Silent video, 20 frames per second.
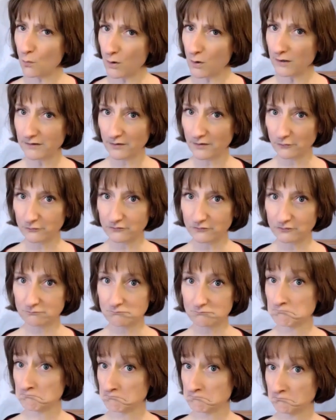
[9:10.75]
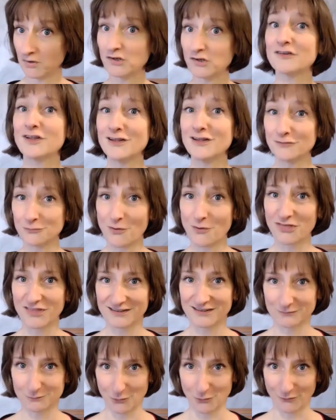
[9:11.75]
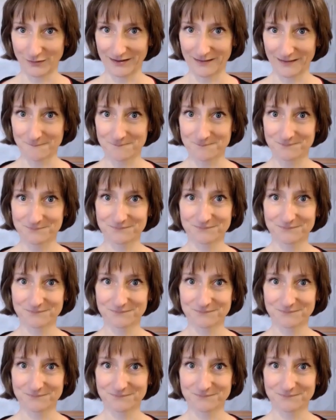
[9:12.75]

Why not? But it's worth exploring.